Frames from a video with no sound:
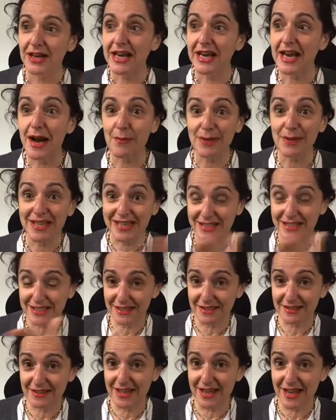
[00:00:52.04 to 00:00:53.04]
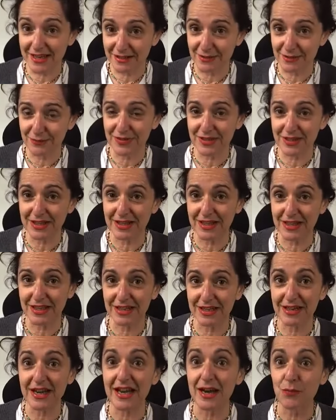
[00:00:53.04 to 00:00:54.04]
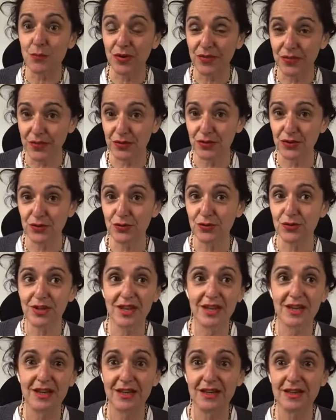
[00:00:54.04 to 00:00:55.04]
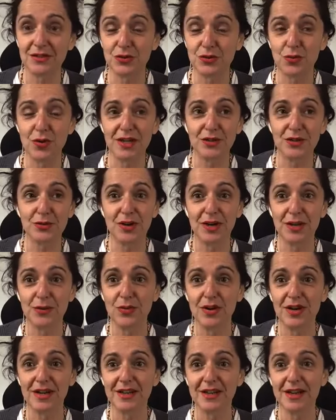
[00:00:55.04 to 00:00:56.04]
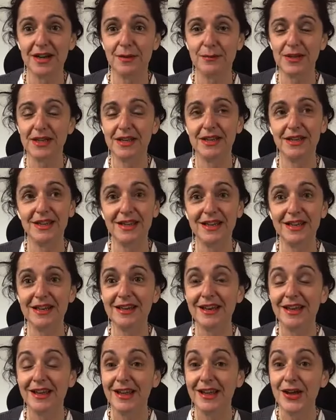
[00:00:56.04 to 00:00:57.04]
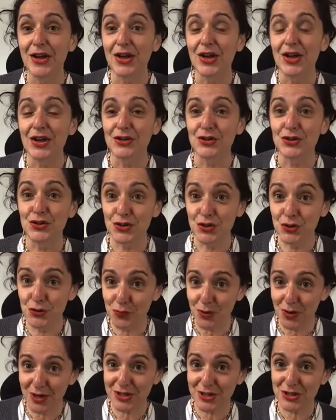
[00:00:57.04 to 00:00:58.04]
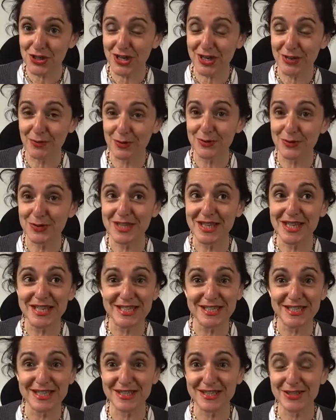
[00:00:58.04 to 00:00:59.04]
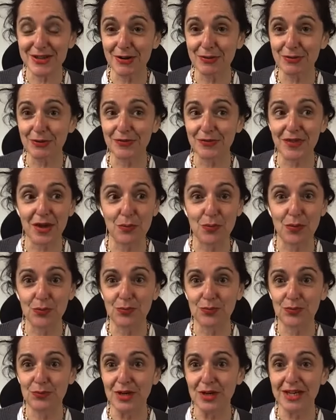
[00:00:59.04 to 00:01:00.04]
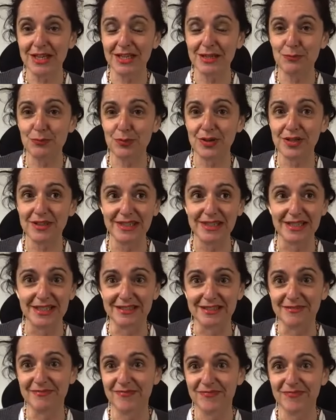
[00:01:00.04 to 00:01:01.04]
coming into the end of the year and with the new year 2021 coming in. Do you want to share those things? Because I thought they were really brilliant.